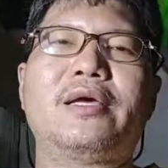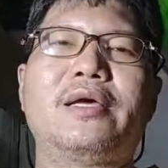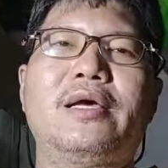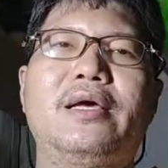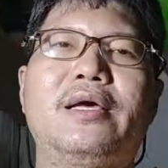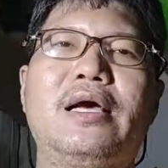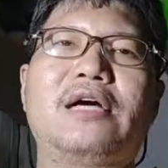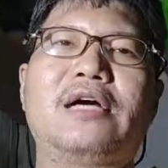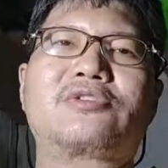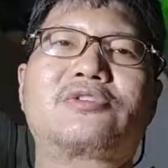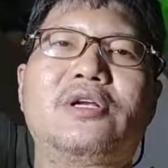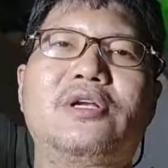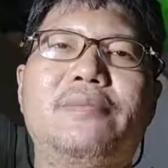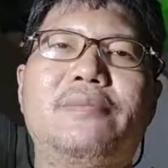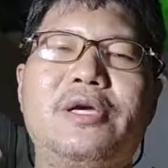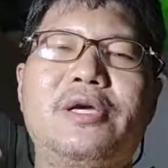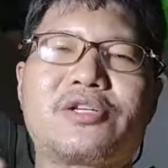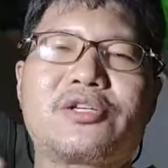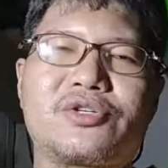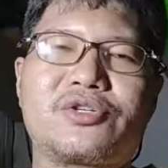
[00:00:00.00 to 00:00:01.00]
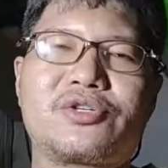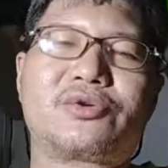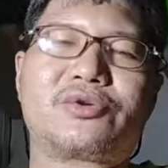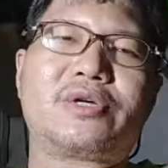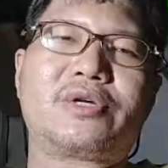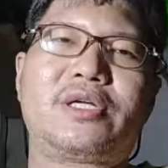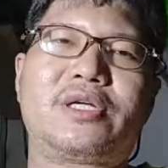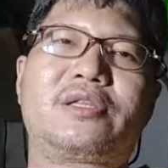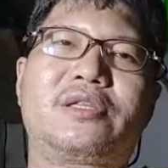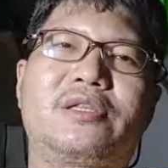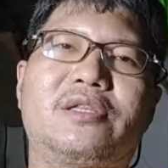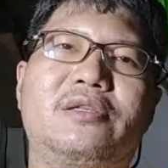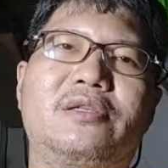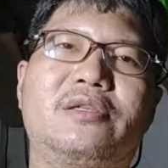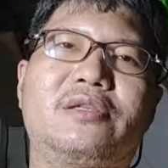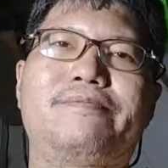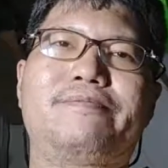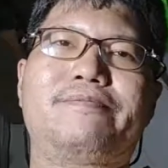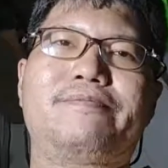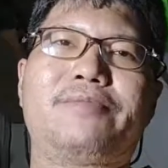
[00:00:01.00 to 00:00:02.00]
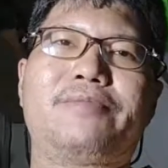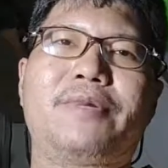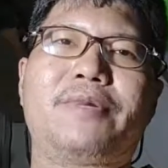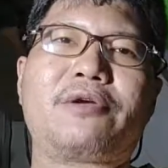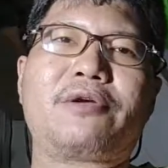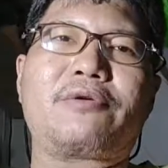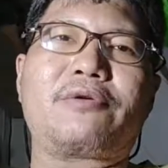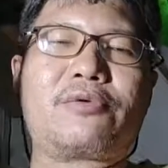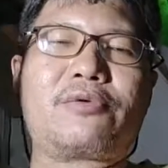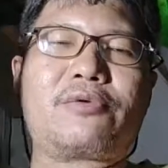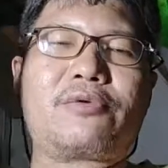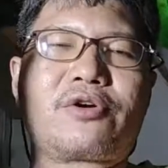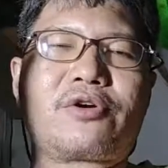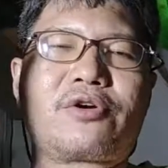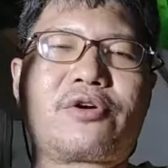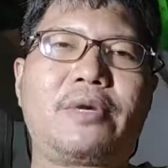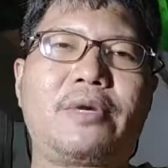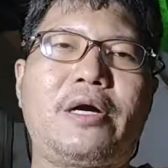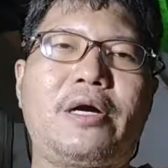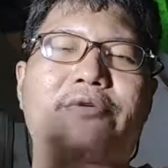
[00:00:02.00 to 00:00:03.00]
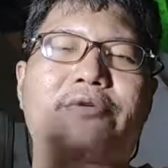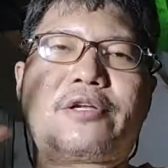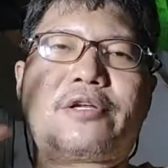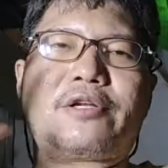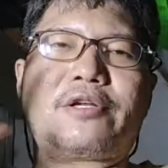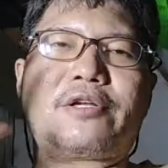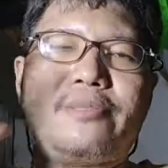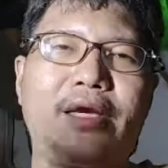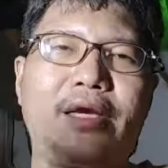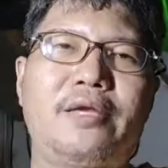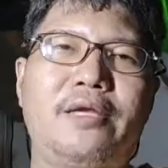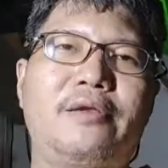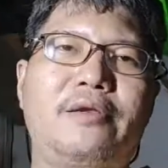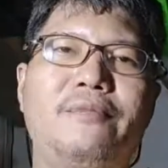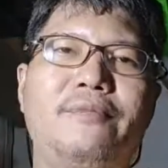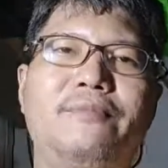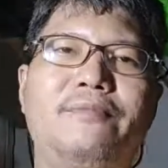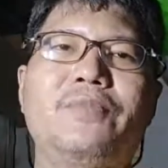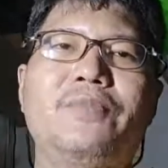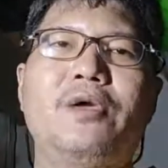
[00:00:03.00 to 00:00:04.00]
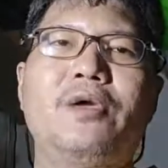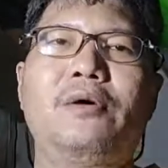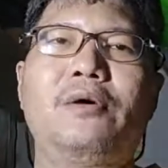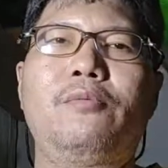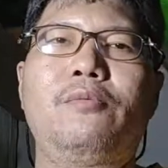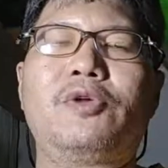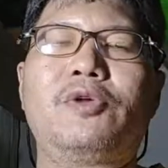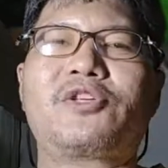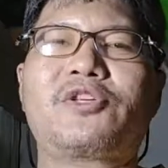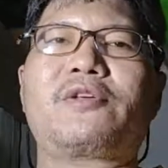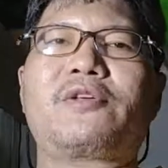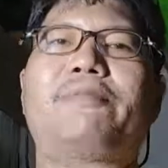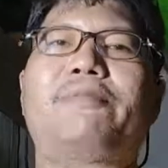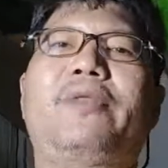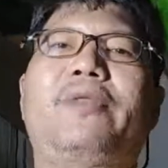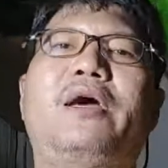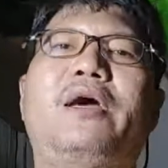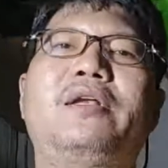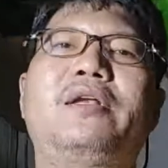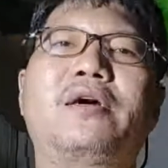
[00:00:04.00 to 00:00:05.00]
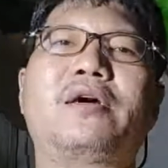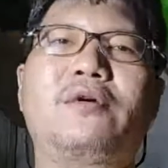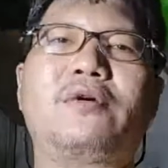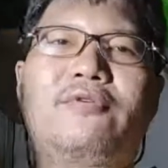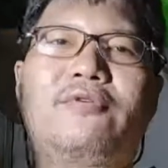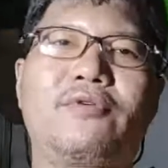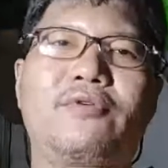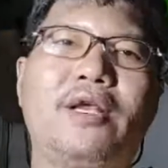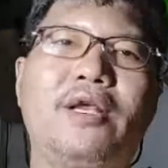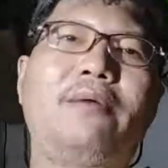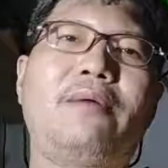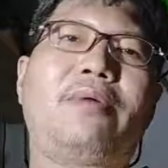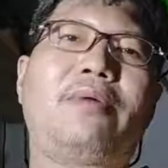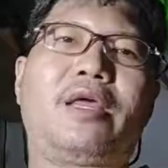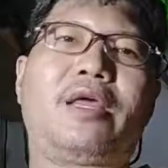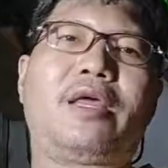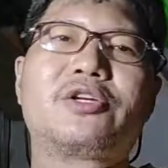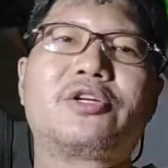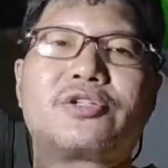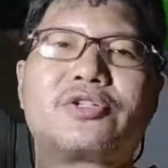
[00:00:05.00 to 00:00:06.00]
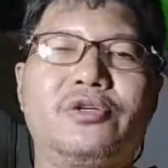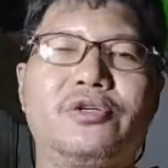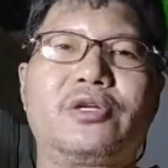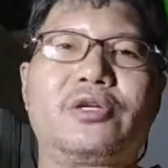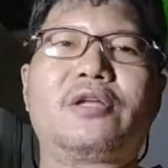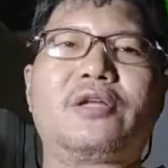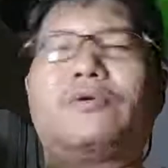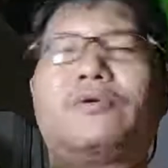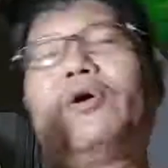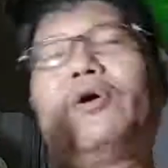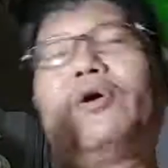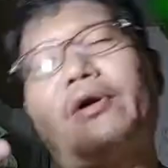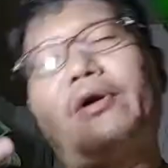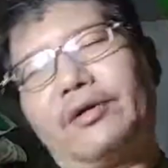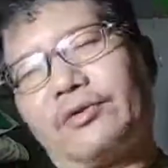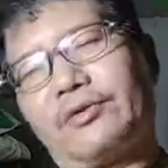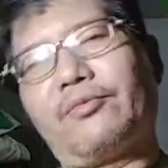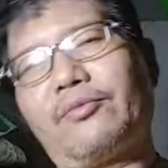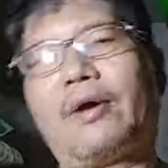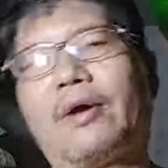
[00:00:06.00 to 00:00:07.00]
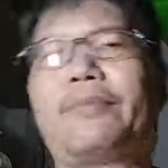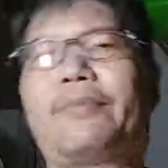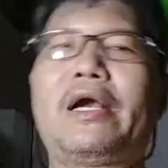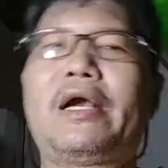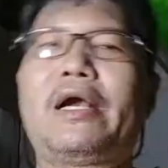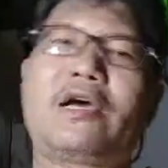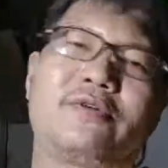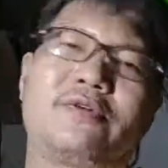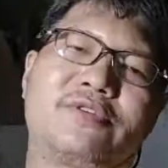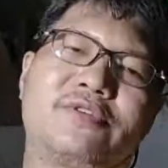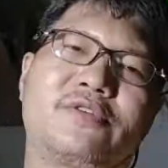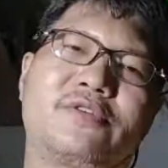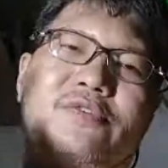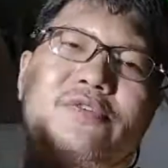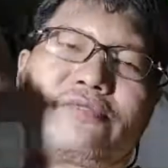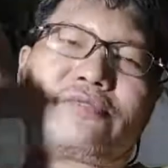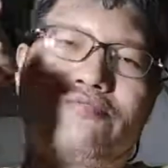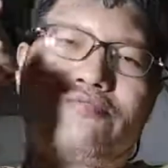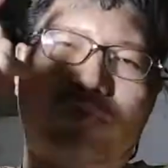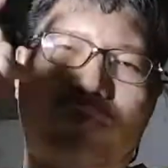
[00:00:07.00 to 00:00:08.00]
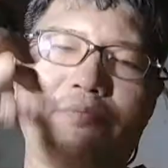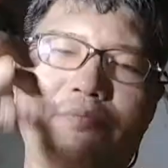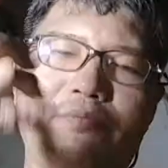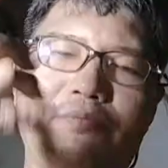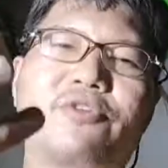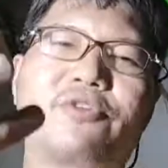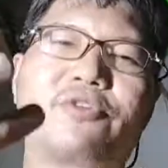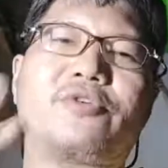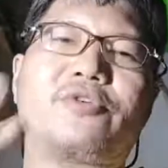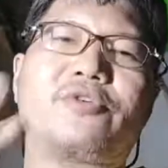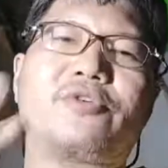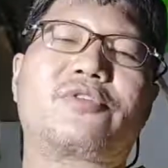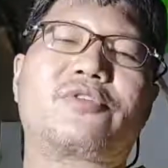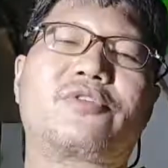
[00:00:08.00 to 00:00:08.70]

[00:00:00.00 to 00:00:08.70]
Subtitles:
actually make sure that that particular work of art or that blade, which is a product of collaboration or could be a product of just one person's